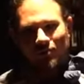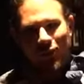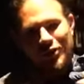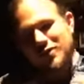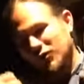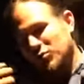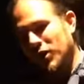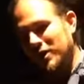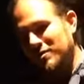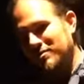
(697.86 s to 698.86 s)
parts of your
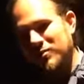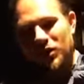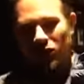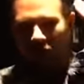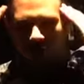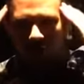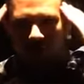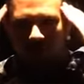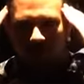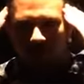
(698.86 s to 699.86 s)
body, like your
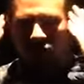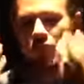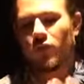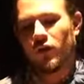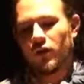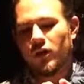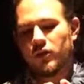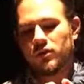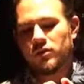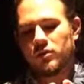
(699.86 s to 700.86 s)
hair, your
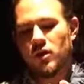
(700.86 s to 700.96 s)
fingernails,